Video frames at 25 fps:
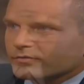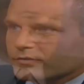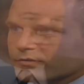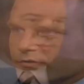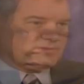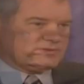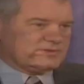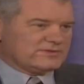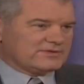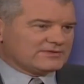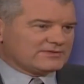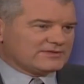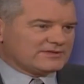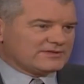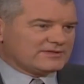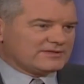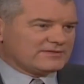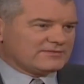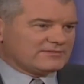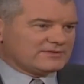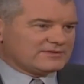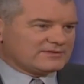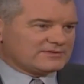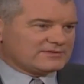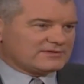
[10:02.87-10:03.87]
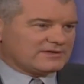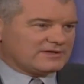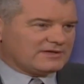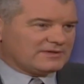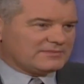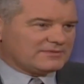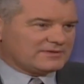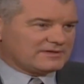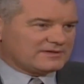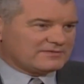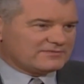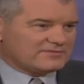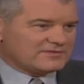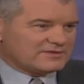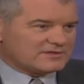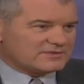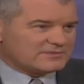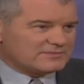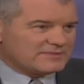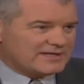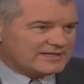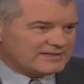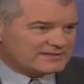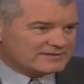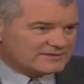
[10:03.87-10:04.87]
When you're dealing with a topic of this
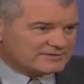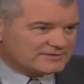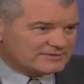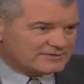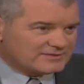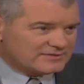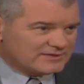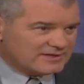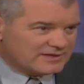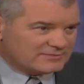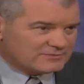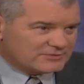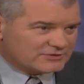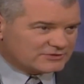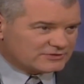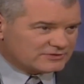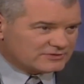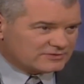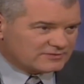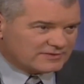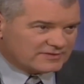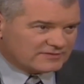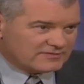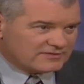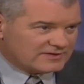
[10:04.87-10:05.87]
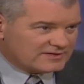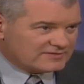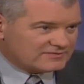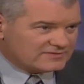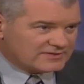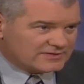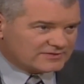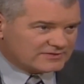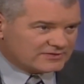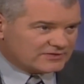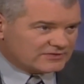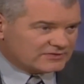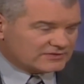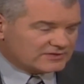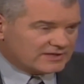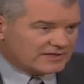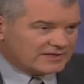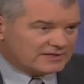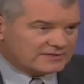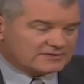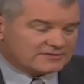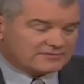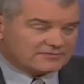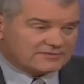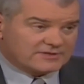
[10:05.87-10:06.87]
magnitude, I'm sure we've left out all
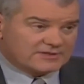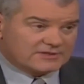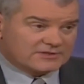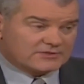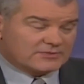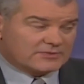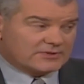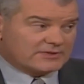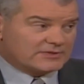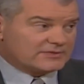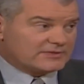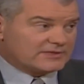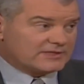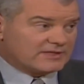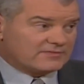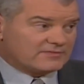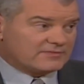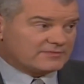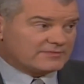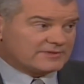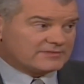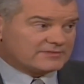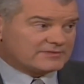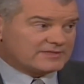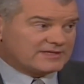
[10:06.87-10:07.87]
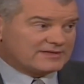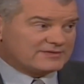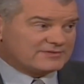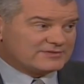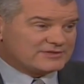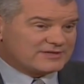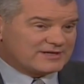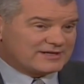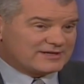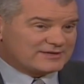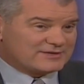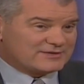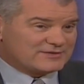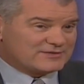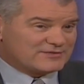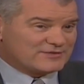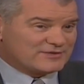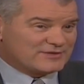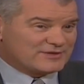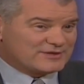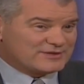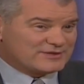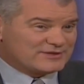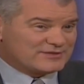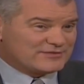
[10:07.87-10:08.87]
kinds of things. We only have about 10 seconds
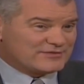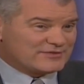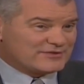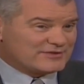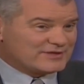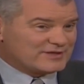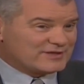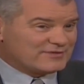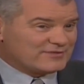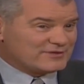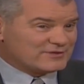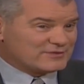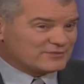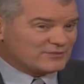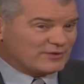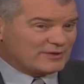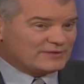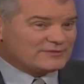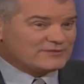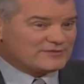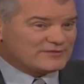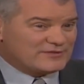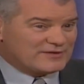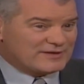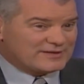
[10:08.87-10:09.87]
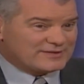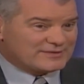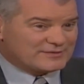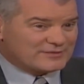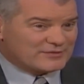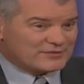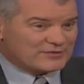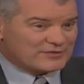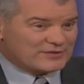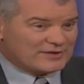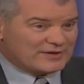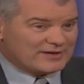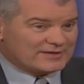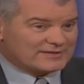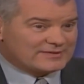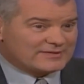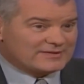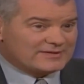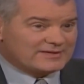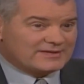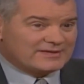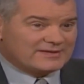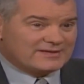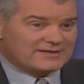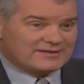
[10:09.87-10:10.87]
for each of you to give us one final thought.
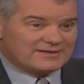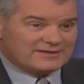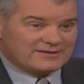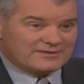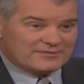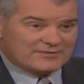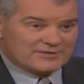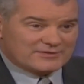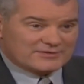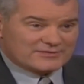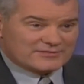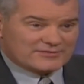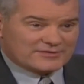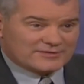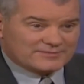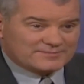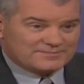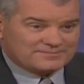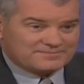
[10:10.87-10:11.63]
Christopher.